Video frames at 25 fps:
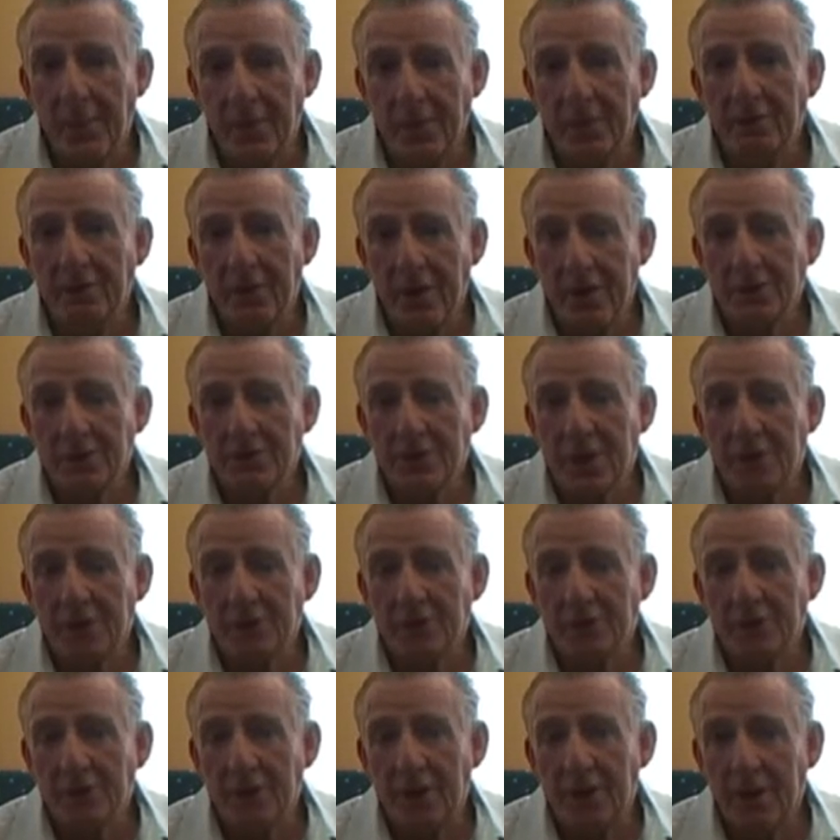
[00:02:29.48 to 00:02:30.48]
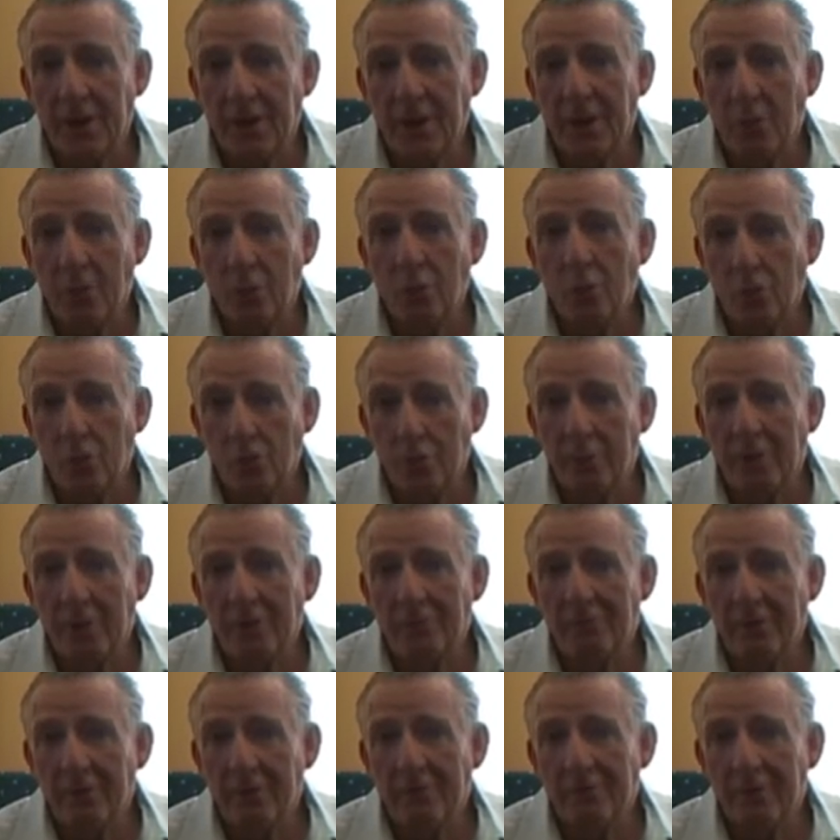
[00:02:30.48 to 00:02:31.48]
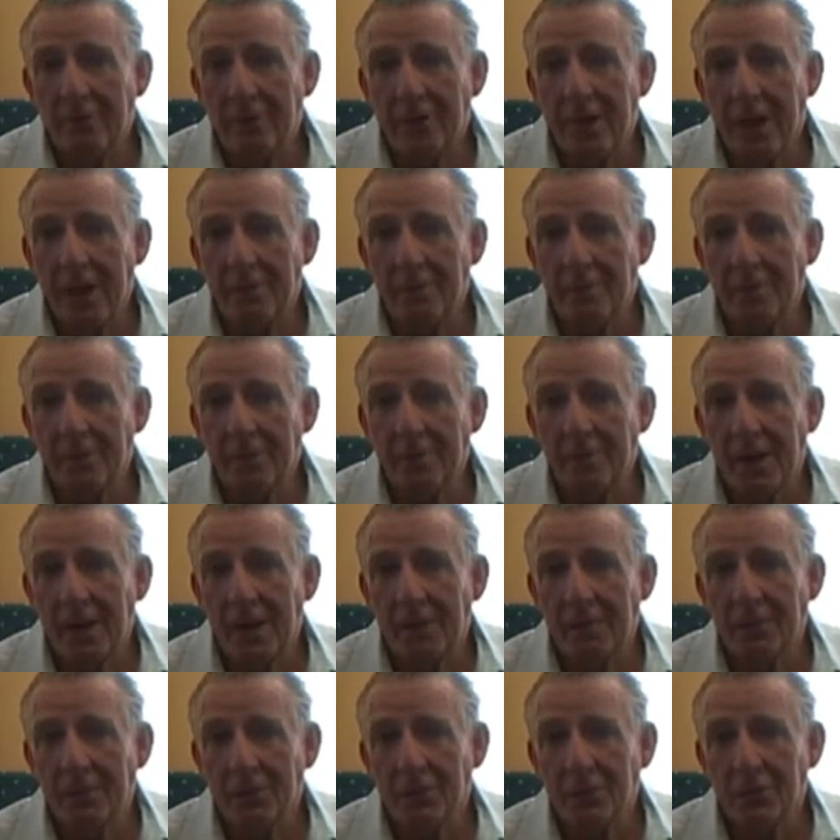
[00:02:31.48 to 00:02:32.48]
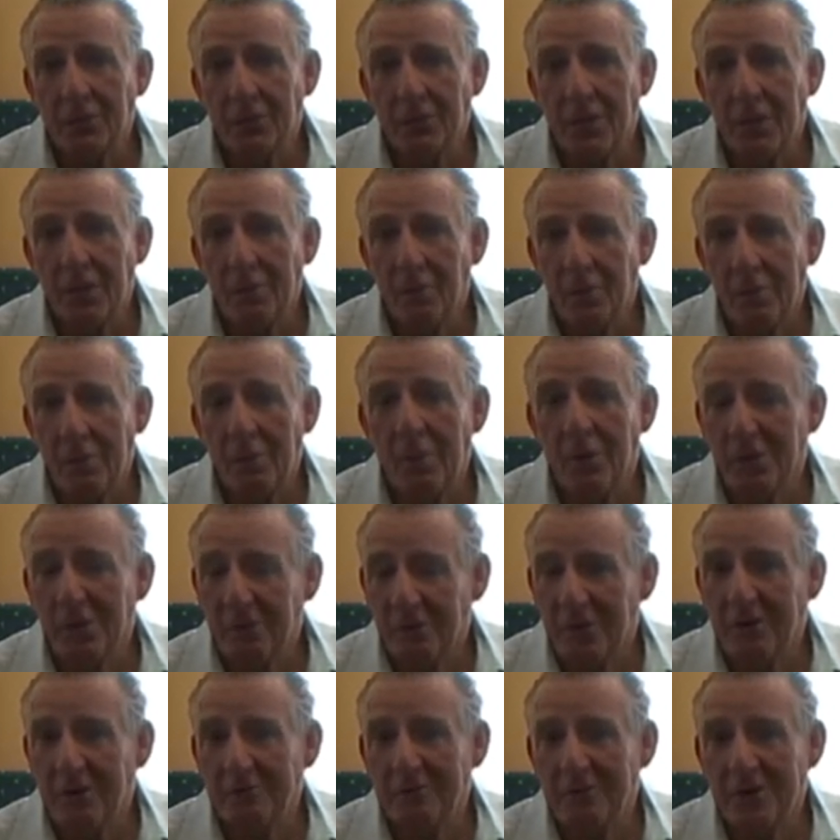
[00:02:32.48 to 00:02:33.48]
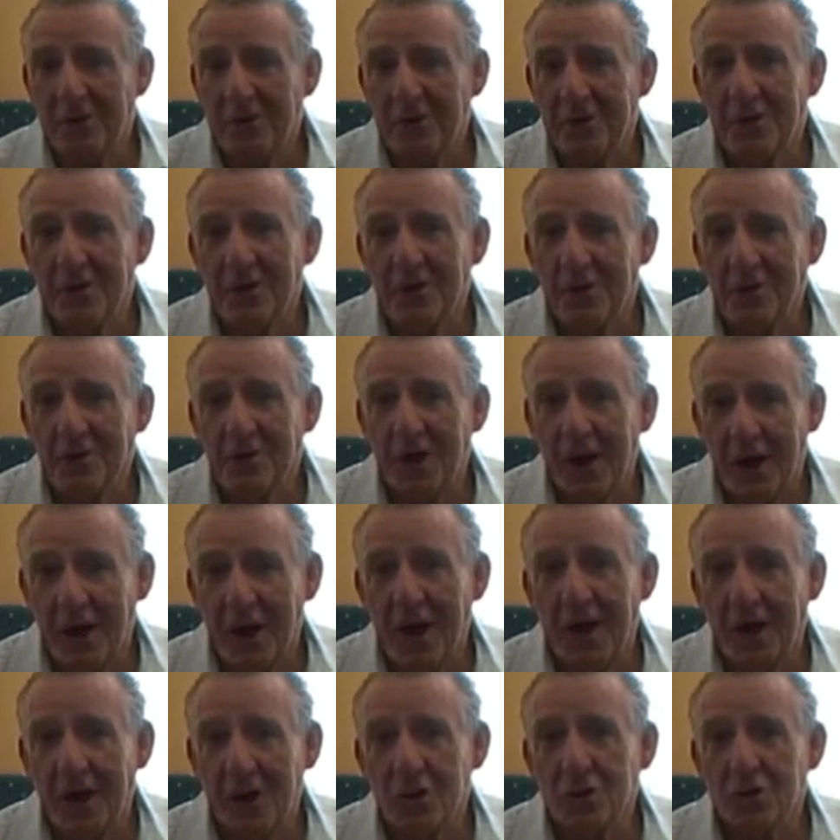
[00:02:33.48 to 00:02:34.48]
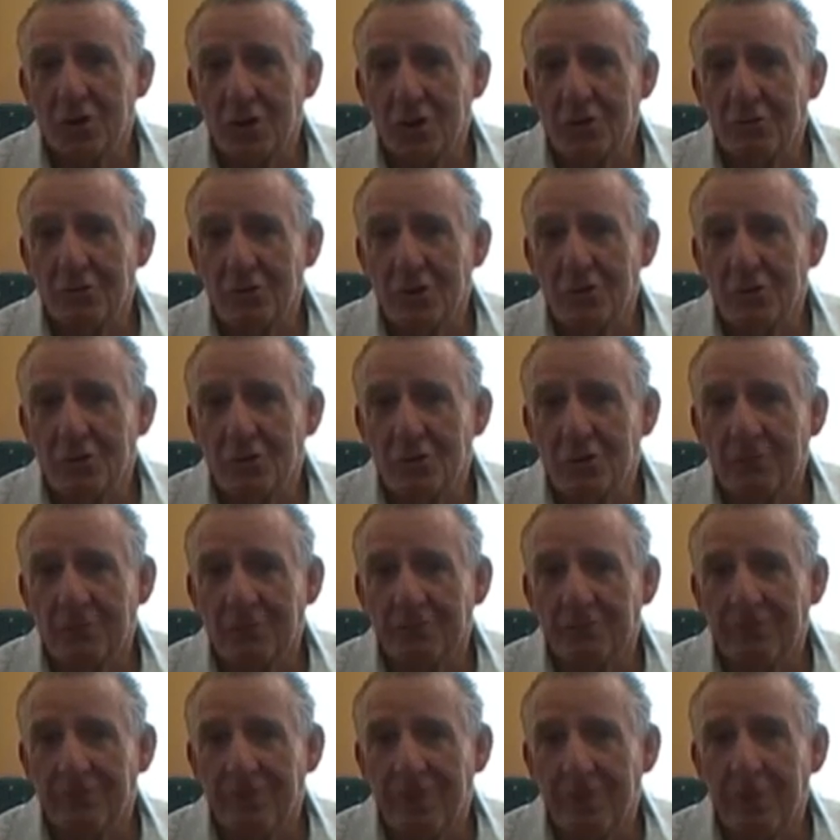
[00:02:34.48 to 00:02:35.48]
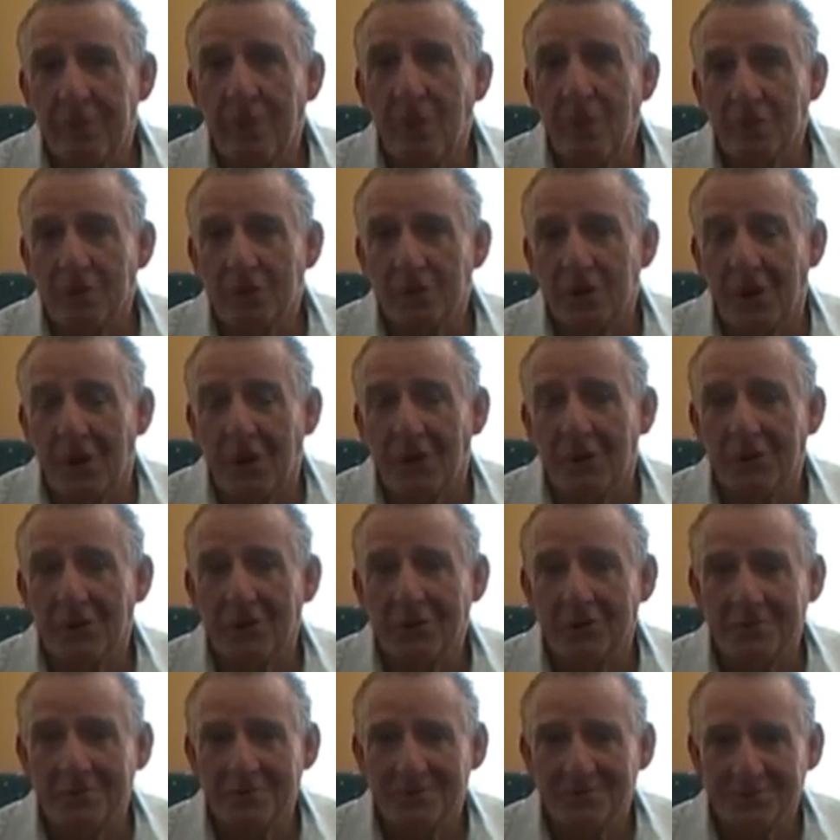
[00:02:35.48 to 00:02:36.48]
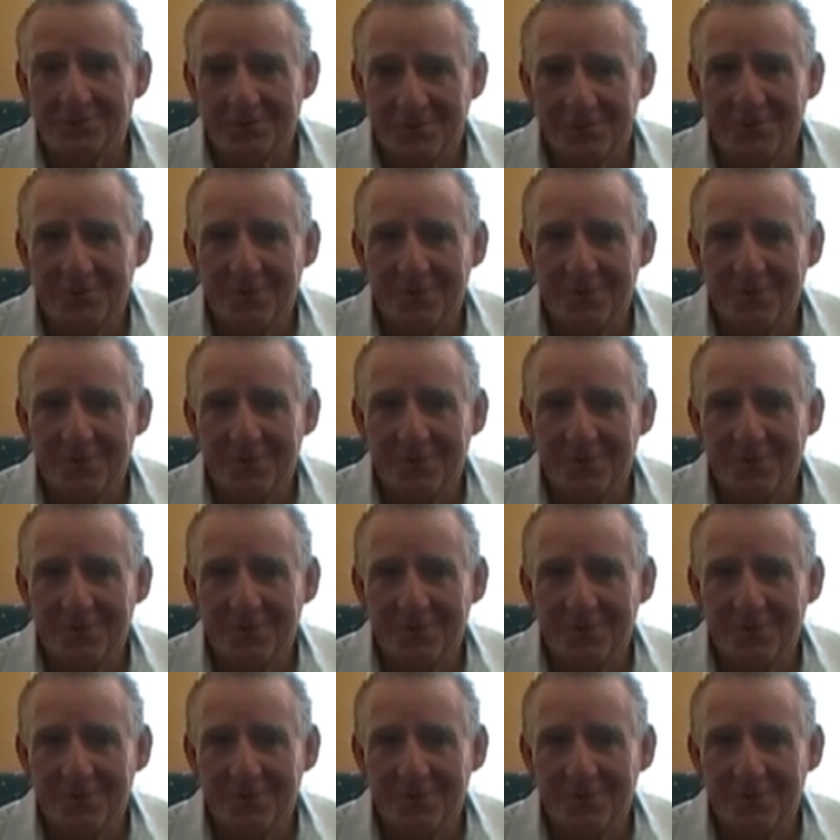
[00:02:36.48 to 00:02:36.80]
my grandsons, no doubt, would be very, very happy to be able to say, well, my grandfather had achieved these sort of milestones.